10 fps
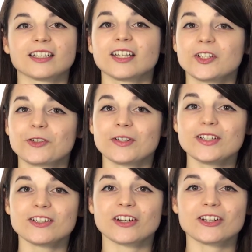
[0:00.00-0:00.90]
Increase
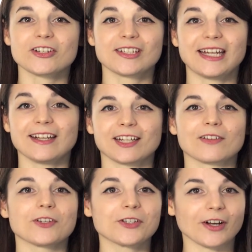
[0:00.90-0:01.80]
your understanding of
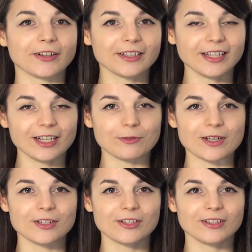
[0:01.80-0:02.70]
your target
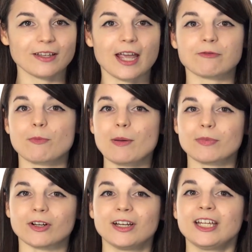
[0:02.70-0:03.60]
language. And
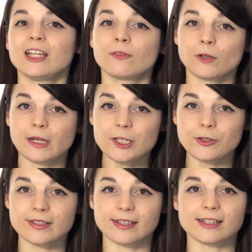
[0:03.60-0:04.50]
remember, if you're
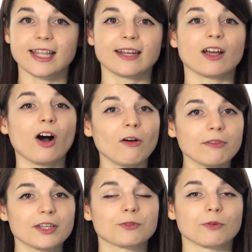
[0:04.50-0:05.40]
interested in getting all
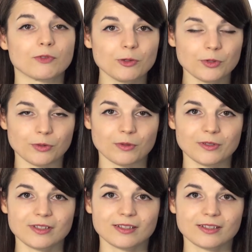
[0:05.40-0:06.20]
these review tools,